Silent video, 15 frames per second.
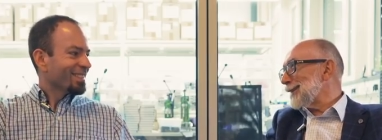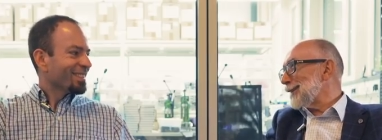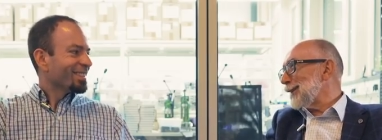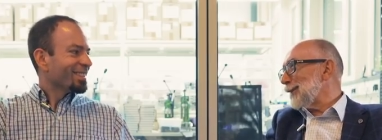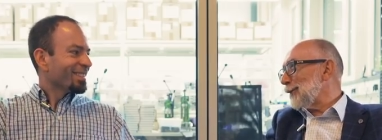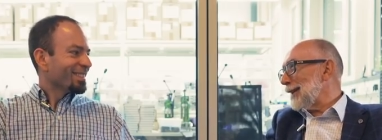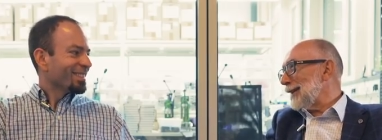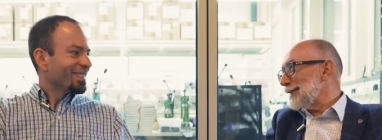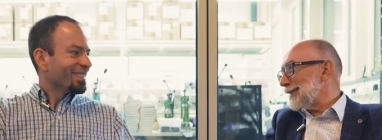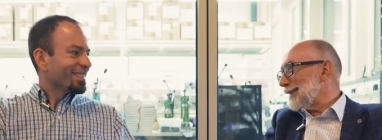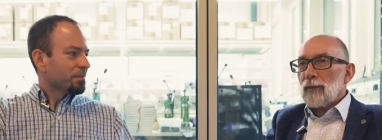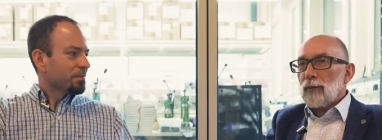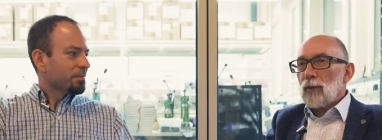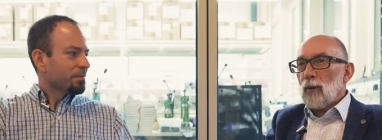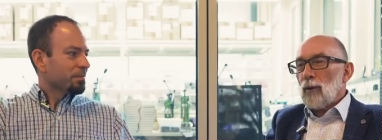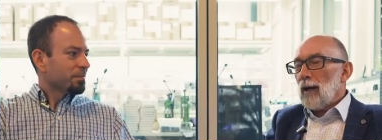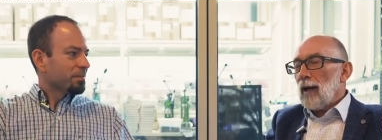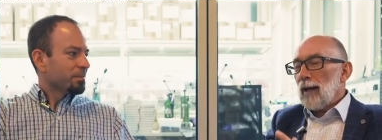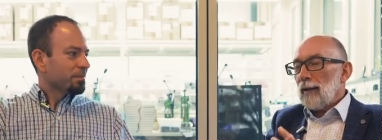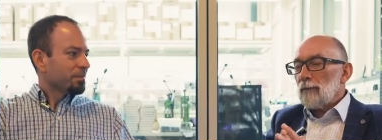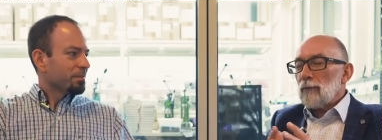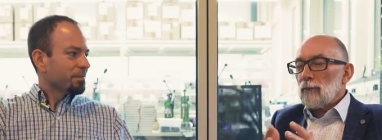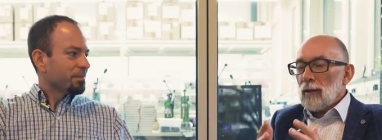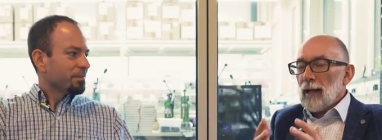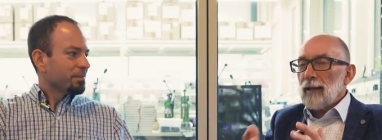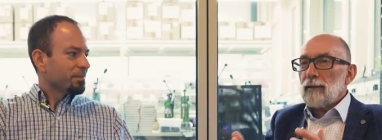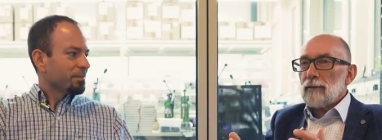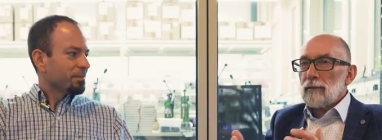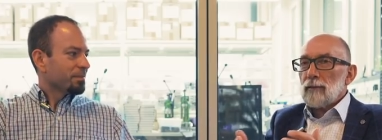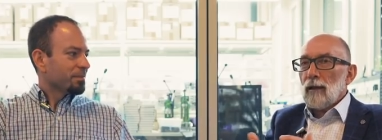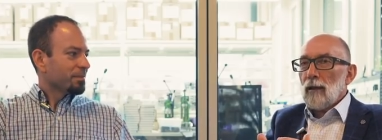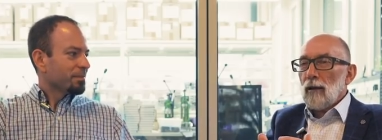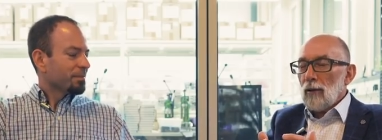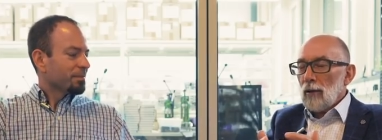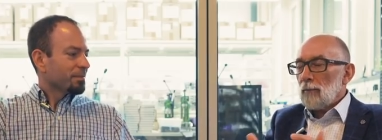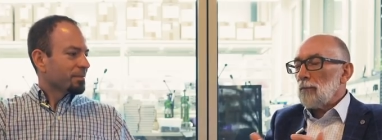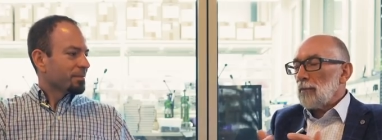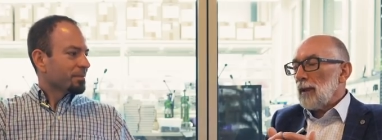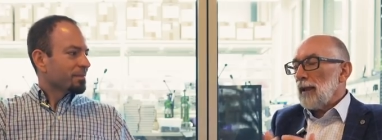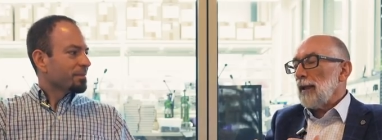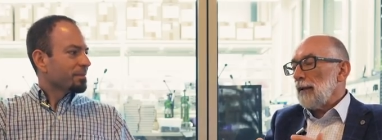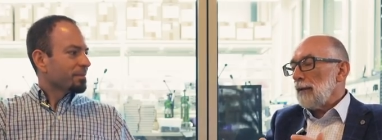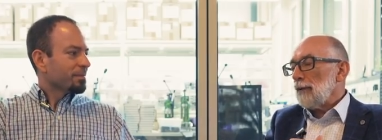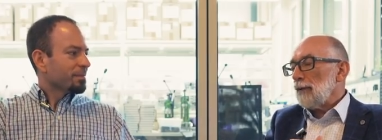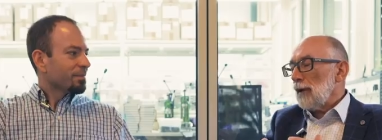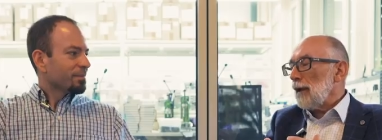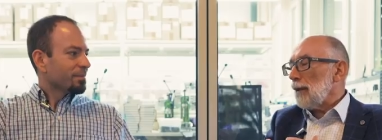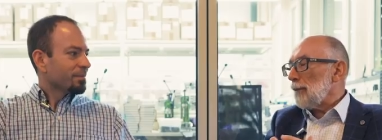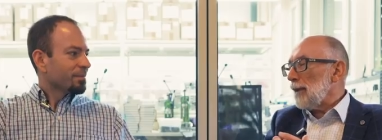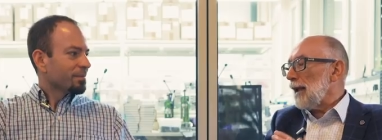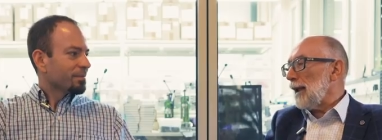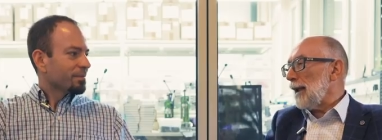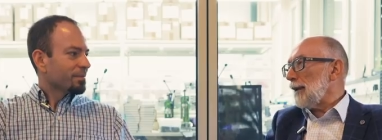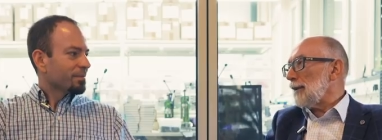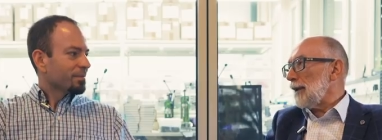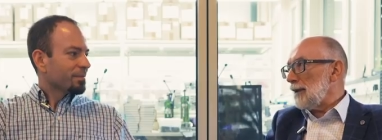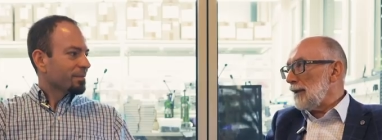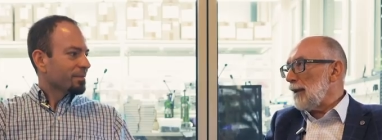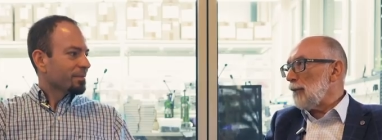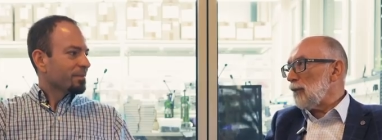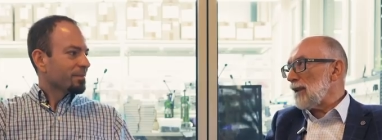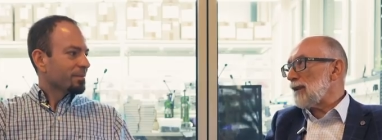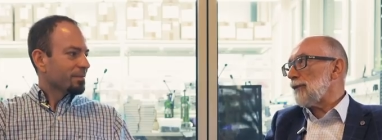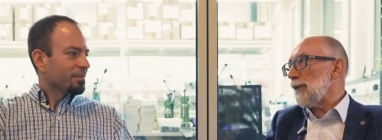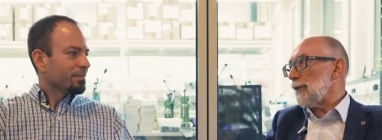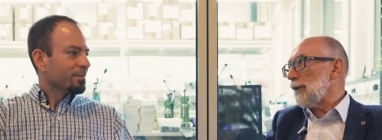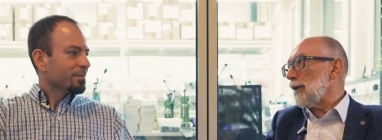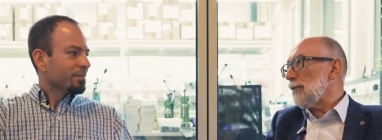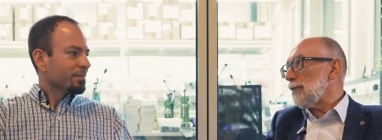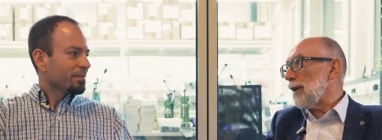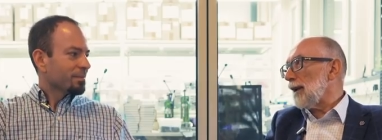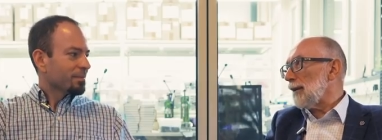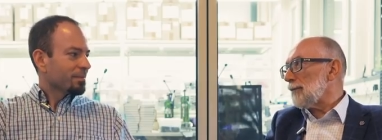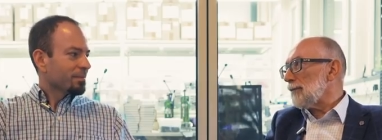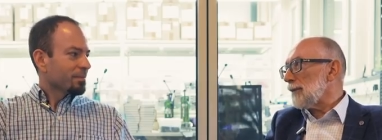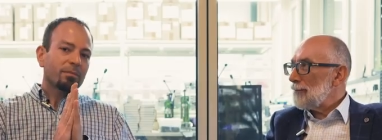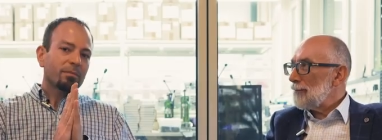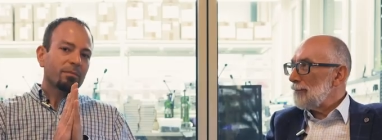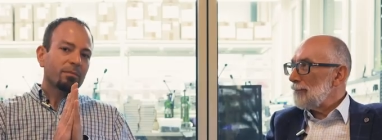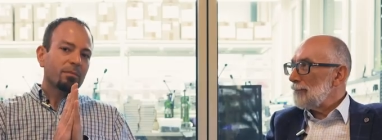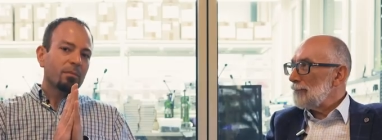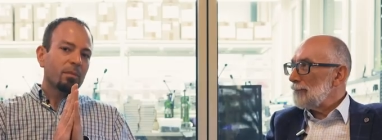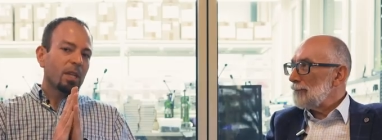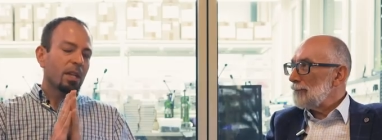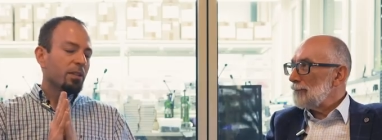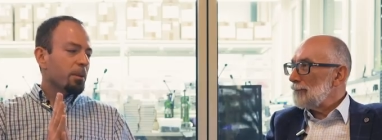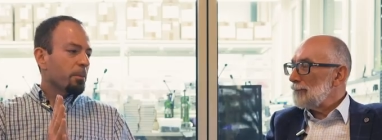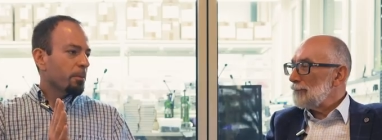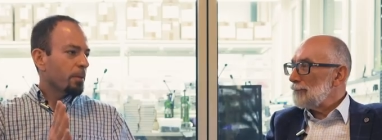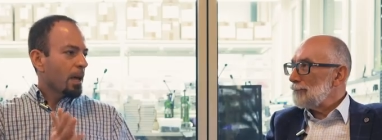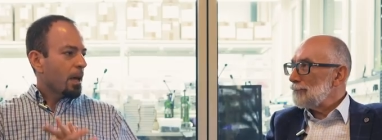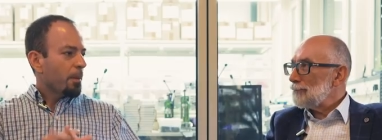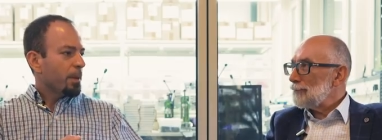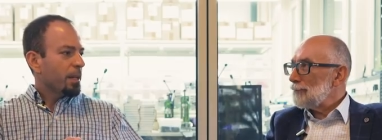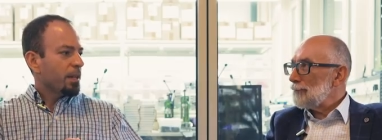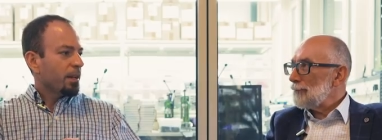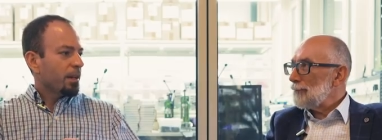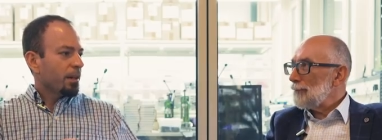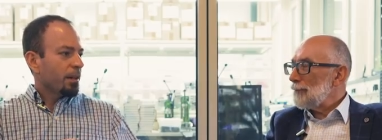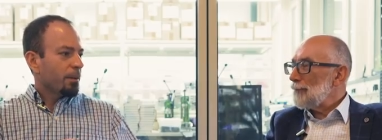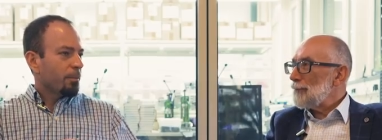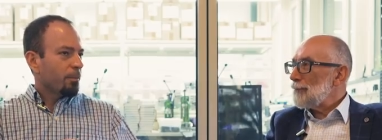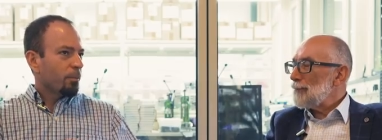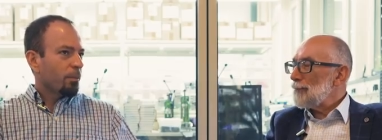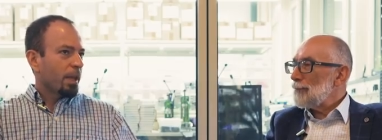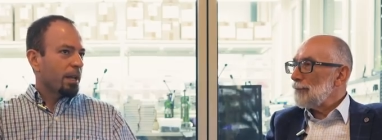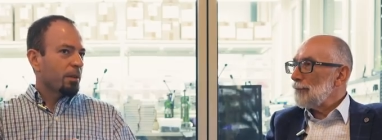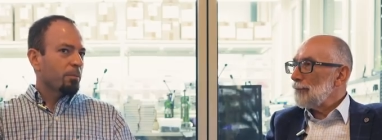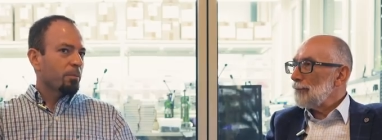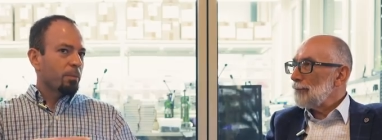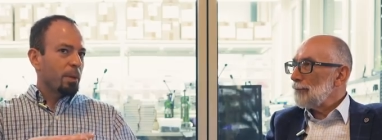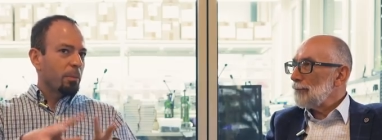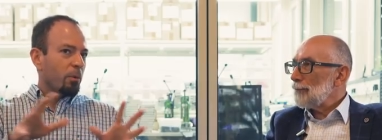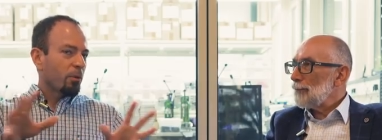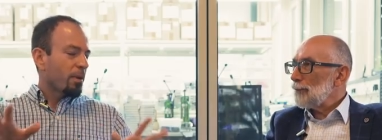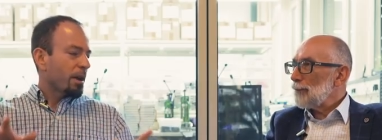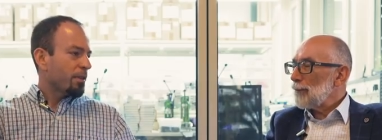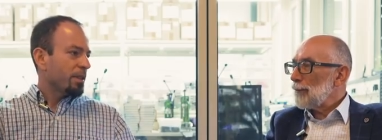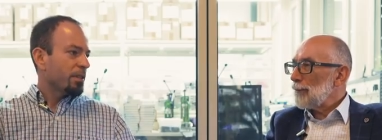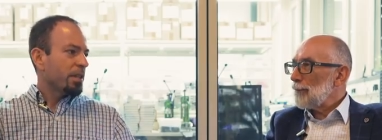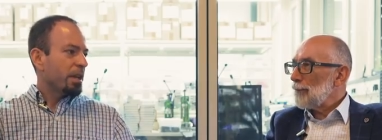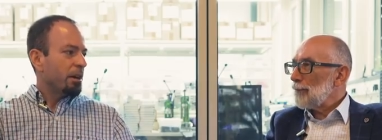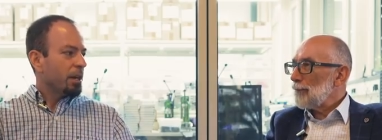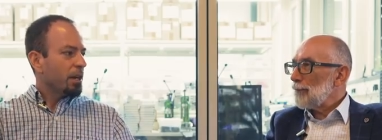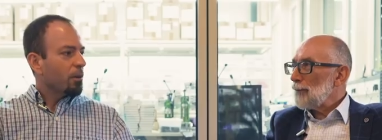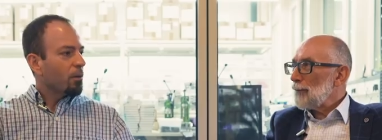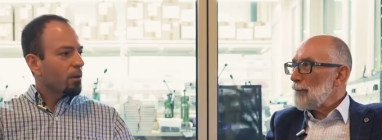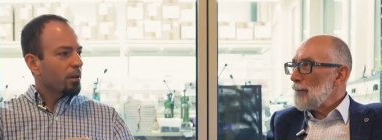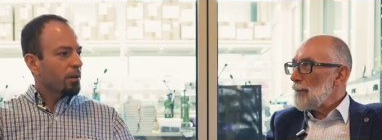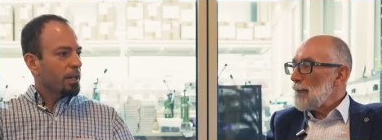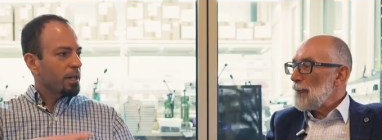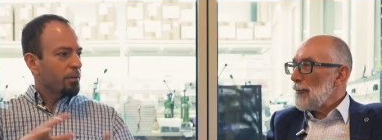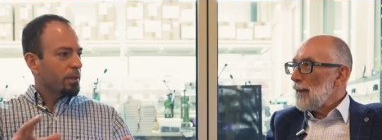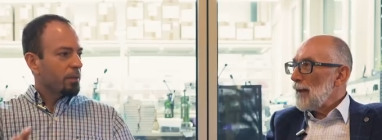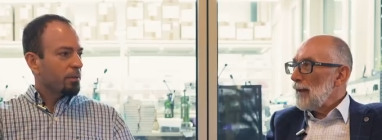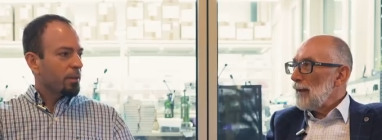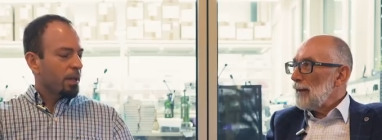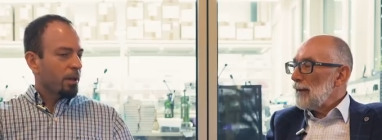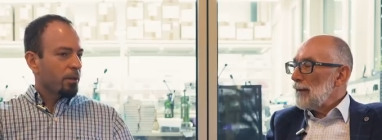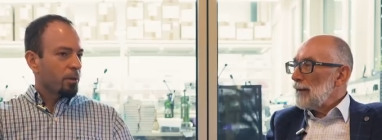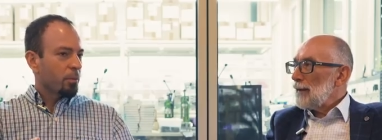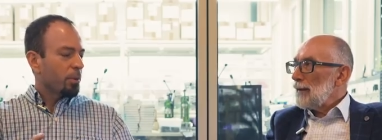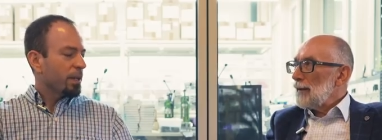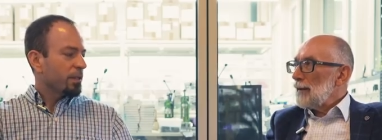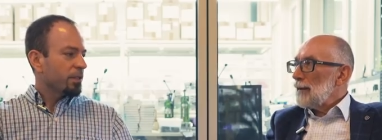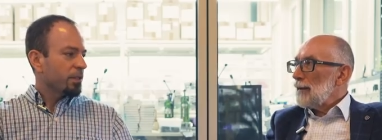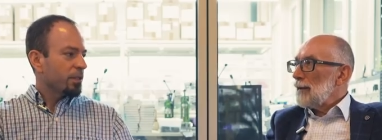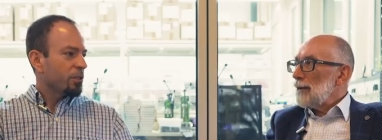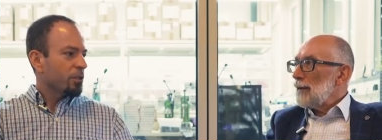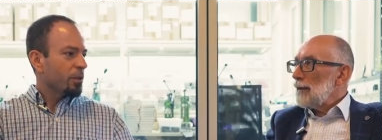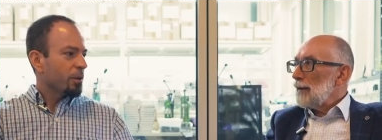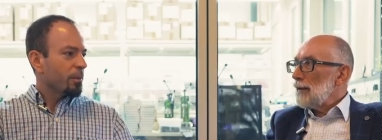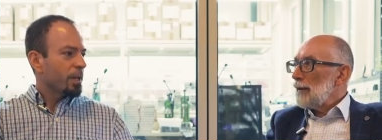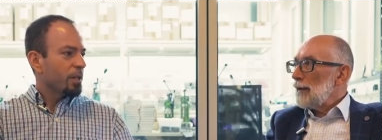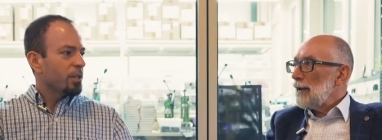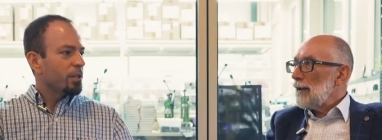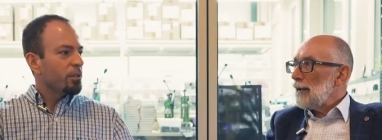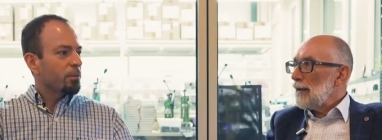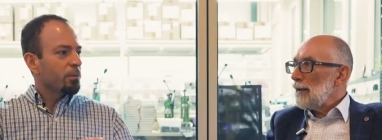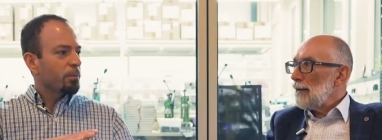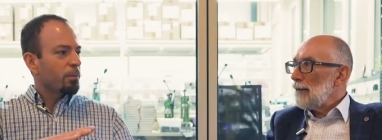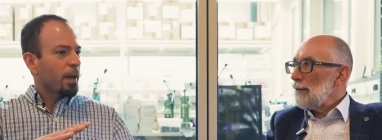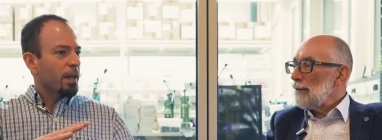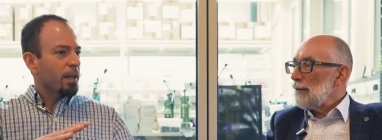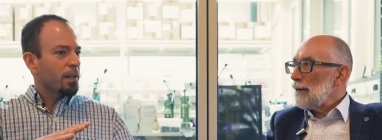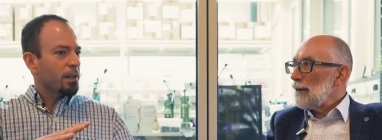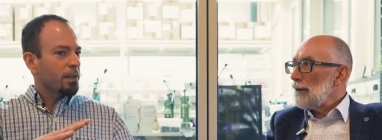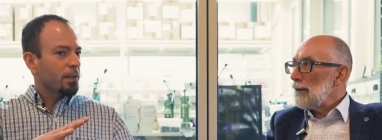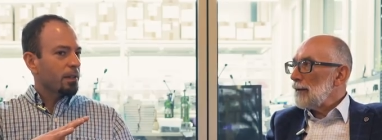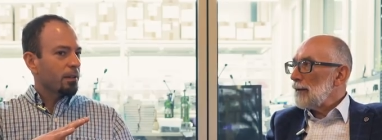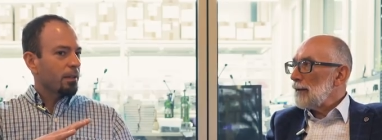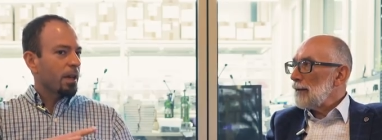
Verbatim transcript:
Speaker 1: she writes it. So I write a lot by really by hand and then with fountain pen.
Speaker 2: Is it common, um, like people around this area or even uh, other places in Germany, do you find a